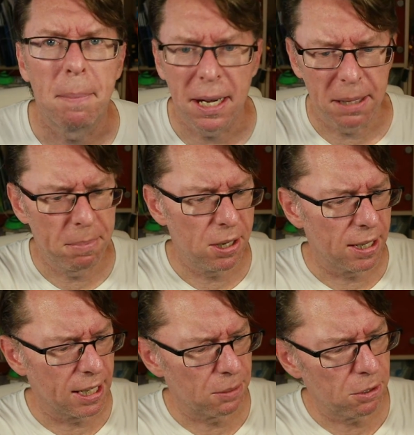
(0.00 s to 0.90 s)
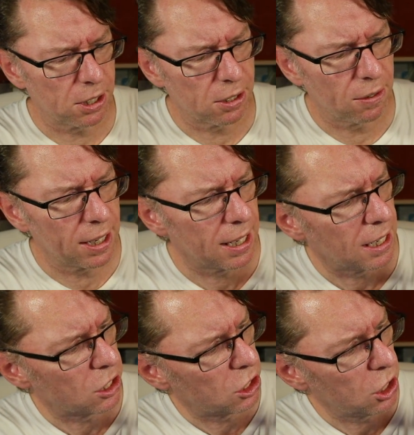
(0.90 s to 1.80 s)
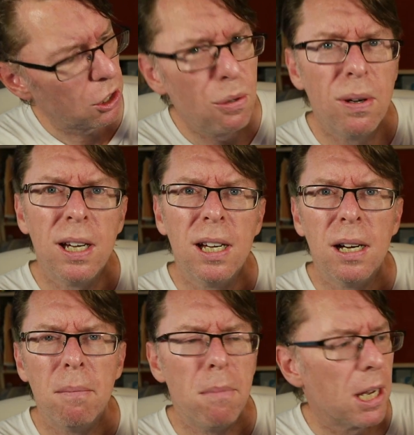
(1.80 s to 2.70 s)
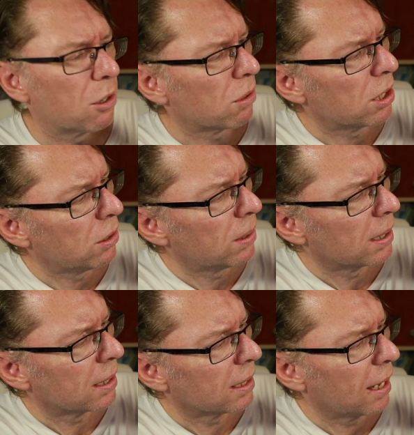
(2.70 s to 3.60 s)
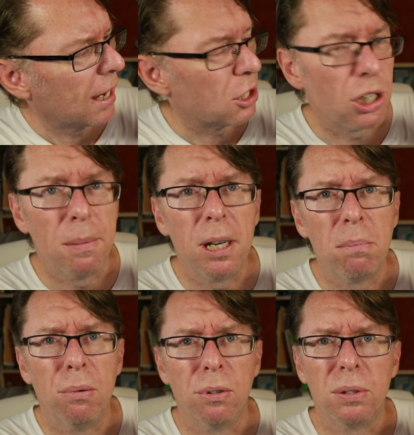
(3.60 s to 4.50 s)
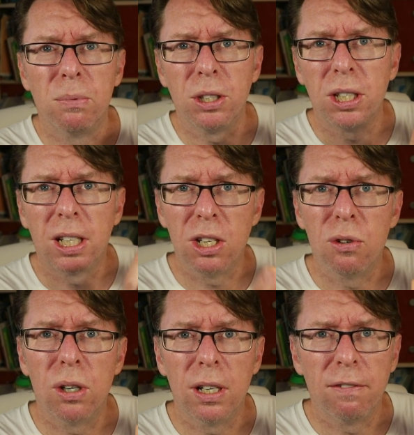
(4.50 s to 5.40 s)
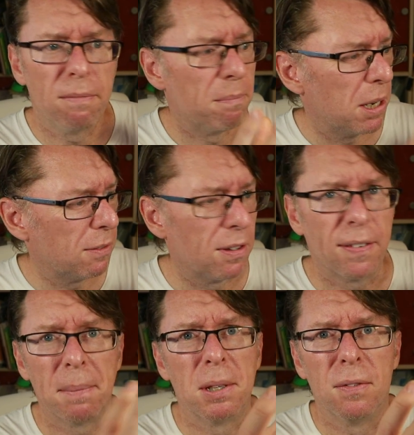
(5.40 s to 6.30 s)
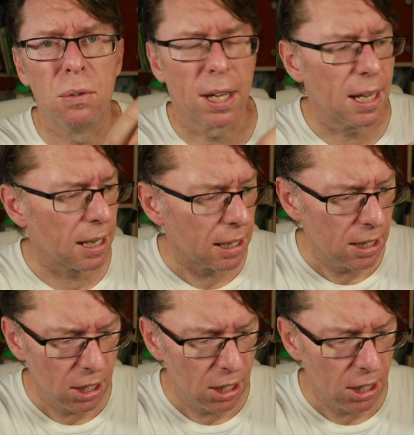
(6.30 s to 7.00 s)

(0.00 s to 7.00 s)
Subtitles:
about the Pi is what it's got here is two micro HDMI ports which it can drive both of up to 4K.